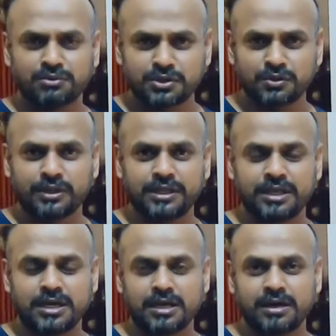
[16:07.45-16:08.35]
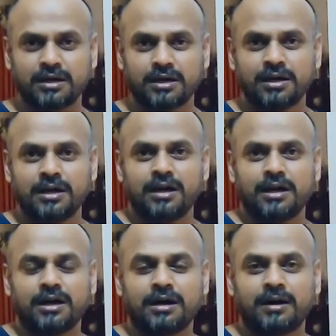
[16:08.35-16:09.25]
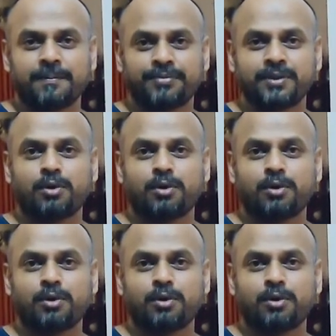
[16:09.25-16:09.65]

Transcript: Slowly the um,